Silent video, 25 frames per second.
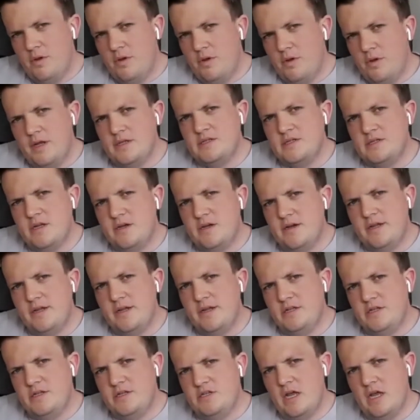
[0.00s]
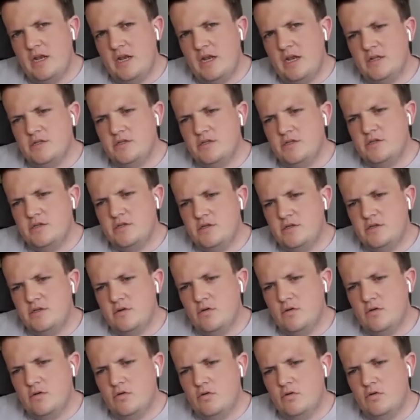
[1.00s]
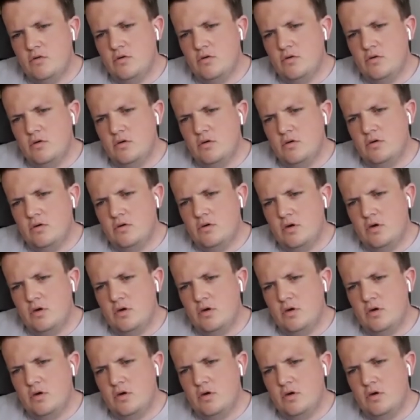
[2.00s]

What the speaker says: but is there a challenge or